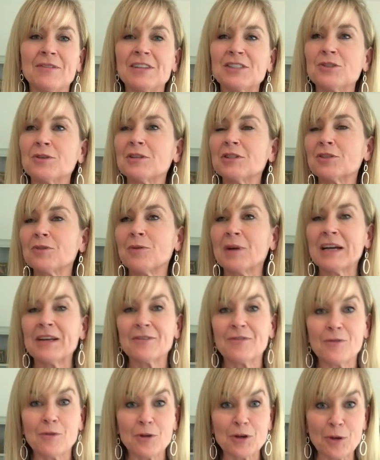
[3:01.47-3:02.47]
Fish oil is
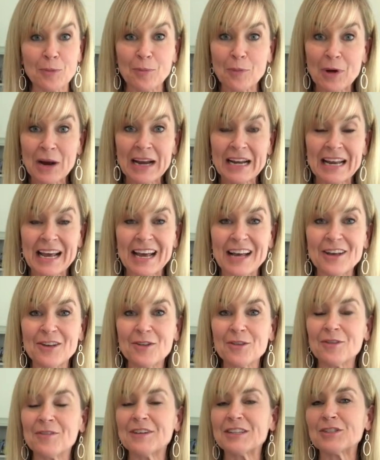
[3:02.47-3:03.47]
great for your brain
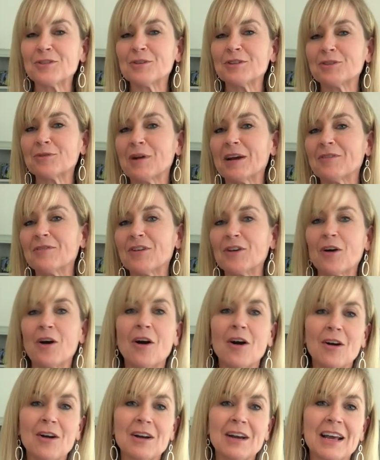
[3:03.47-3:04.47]
health. Fish oil is great for your
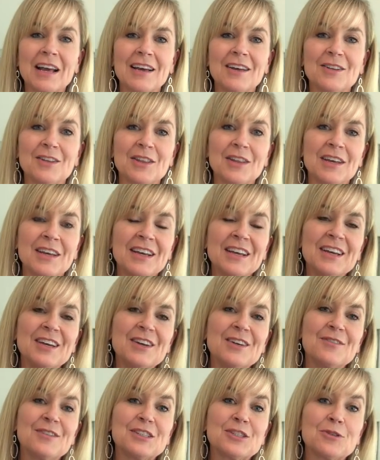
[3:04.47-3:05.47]
heart health.
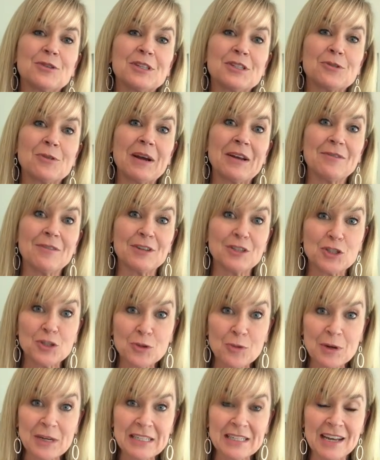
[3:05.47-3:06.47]
Fish oil is great for
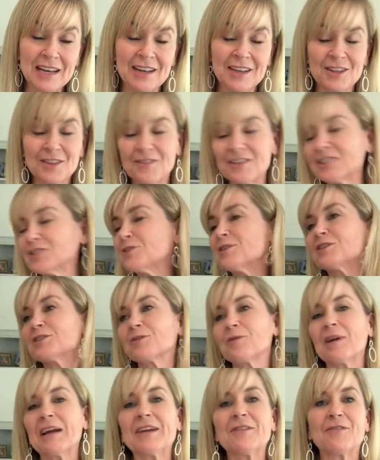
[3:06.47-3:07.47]
joint health. Fish oil is
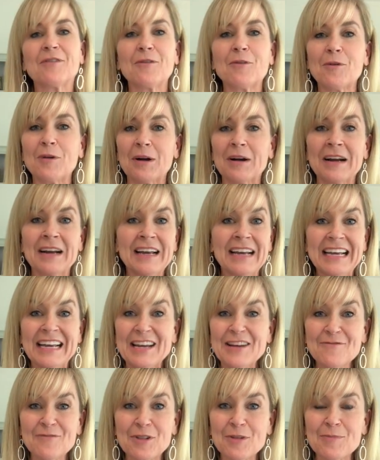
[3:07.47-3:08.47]
great for
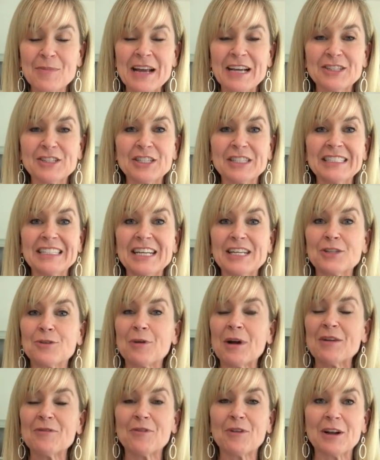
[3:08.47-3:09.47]
inflammation. It's
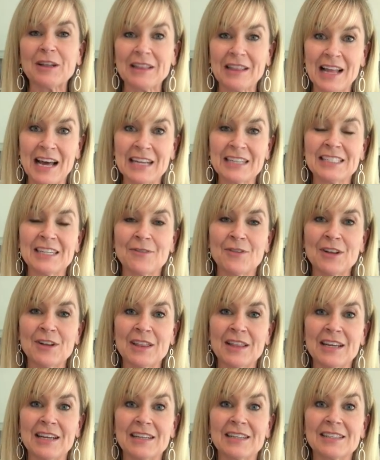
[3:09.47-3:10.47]
great for a lot of different
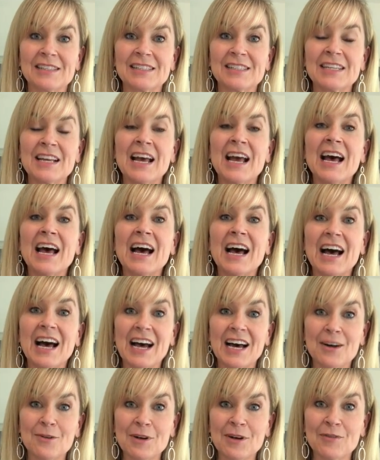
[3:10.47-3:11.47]
things.
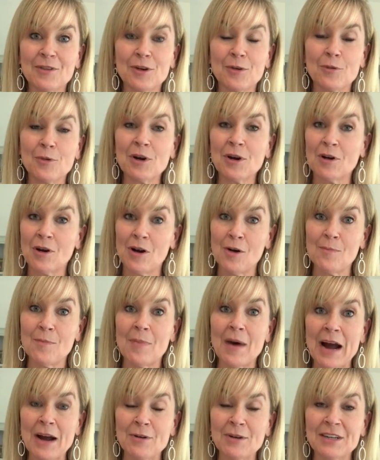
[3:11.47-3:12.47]
However, we are all
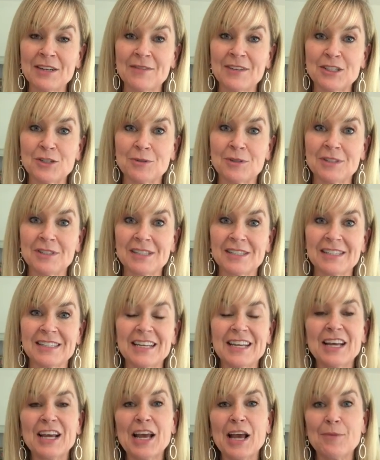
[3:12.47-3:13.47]
bio-individuals,
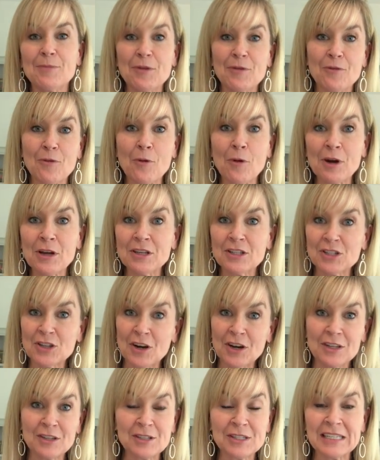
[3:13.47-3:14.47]
and before you
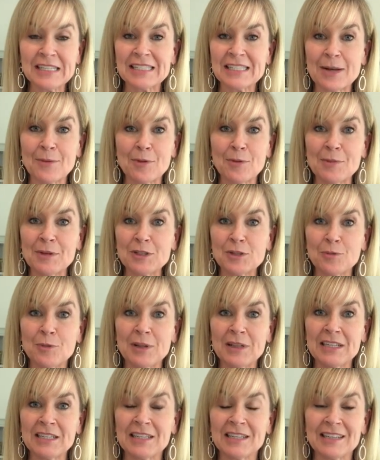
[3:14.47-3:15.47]
start using supplements
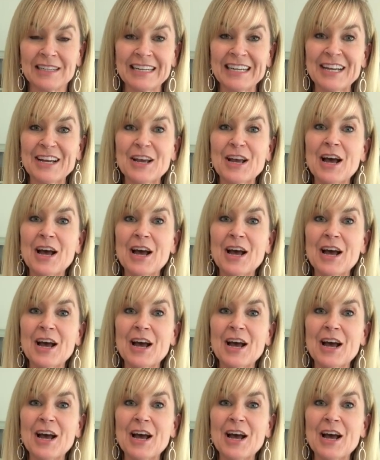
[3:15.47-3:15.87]
willy-nilly,